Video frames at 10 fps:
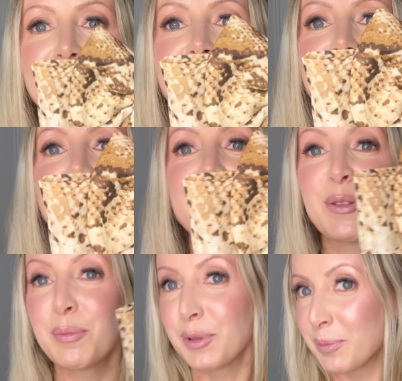yeah it's
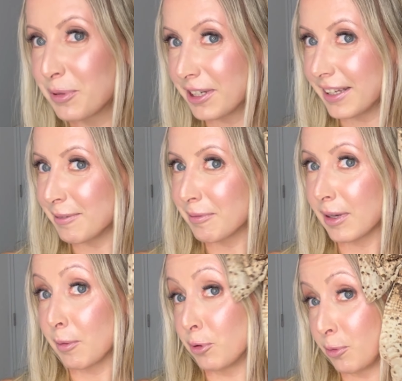super pretty
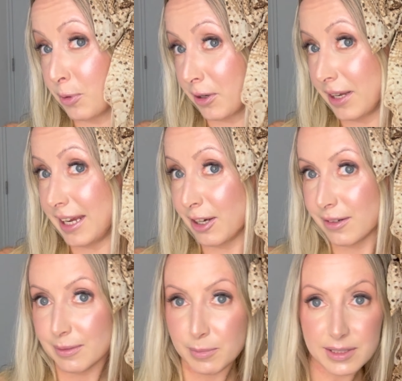i wouldn't wear it
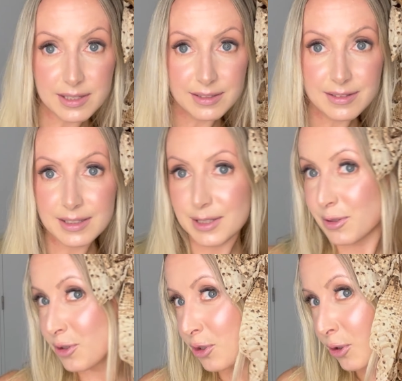here but just
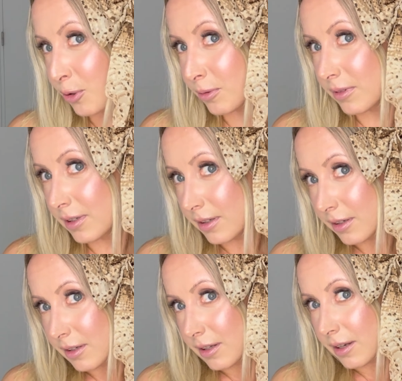to show
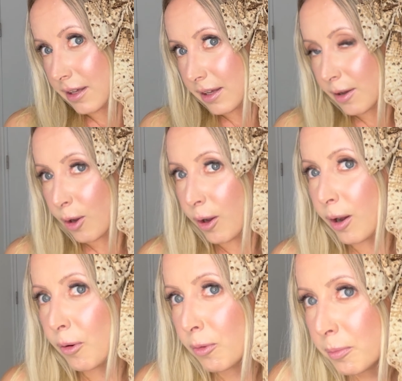like
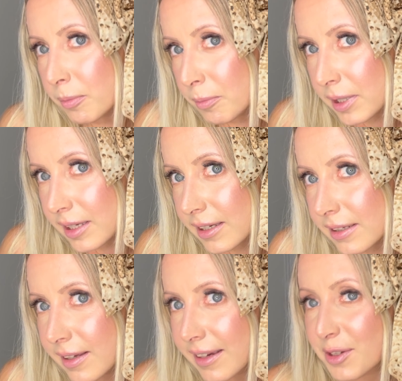how big
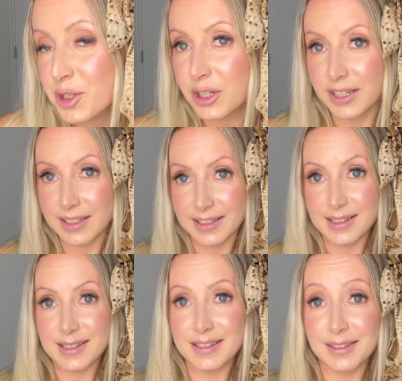it actually
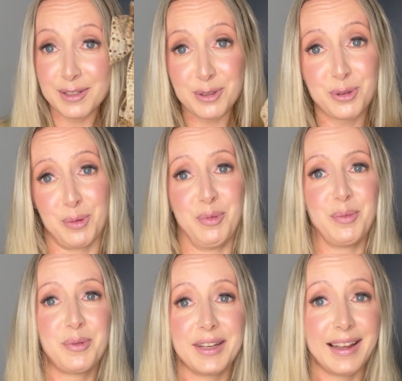is it's super
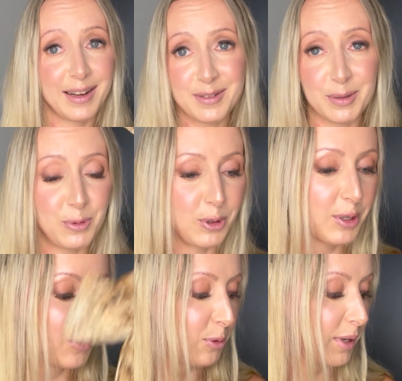pretty actually wore
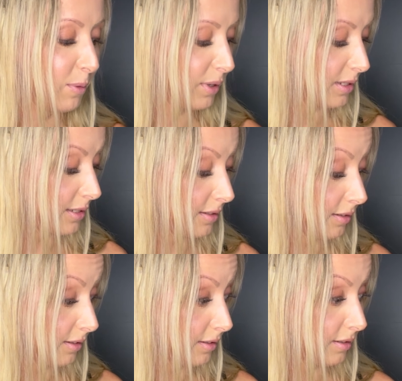it already once
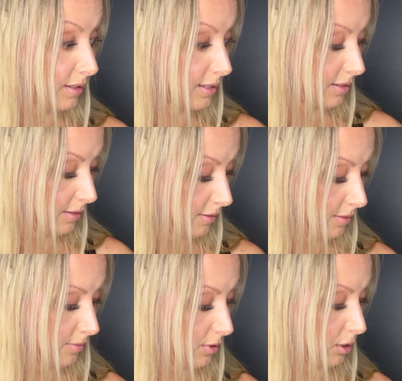oh it's
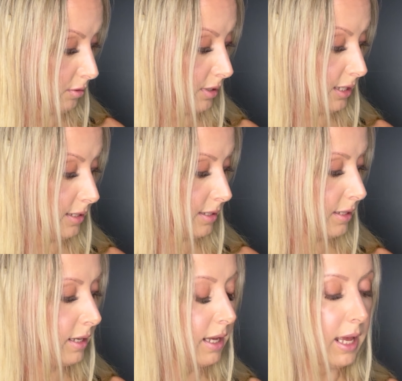so nice
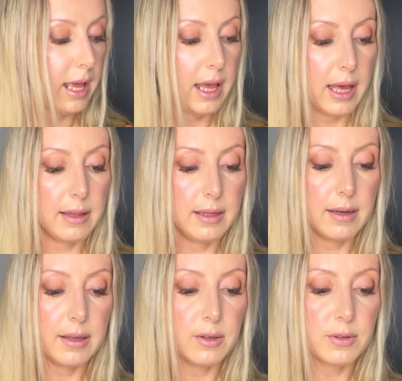and then
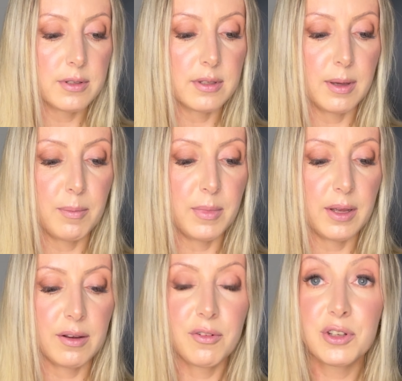i got some
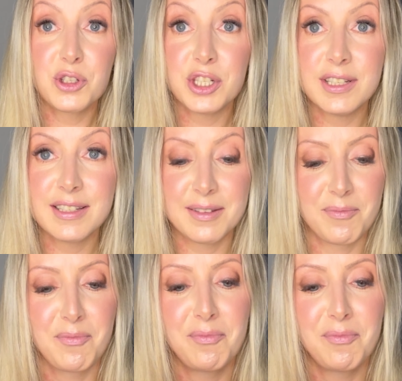uh, crunchies